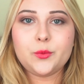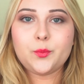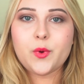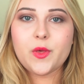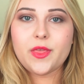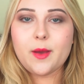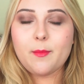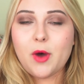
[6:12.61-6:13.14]
you
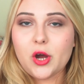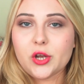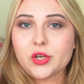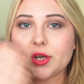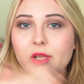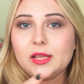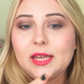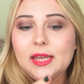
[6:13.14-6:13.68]
put them on
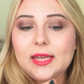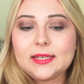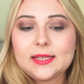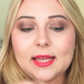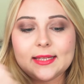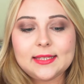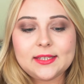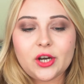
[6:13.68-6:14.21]
your lid
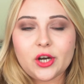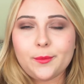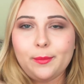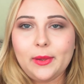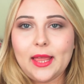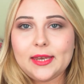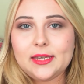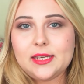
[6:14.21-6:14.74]
and start
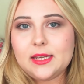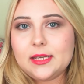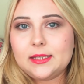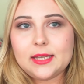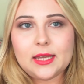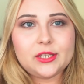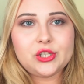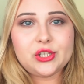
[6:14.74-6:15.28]
blending,
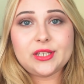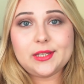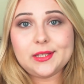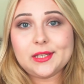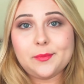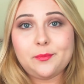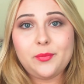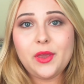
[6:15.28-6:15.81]
they just
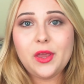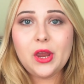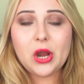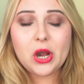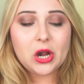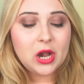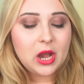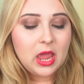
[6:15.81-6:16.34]

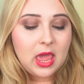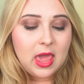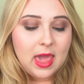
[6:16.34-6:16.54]
disappear,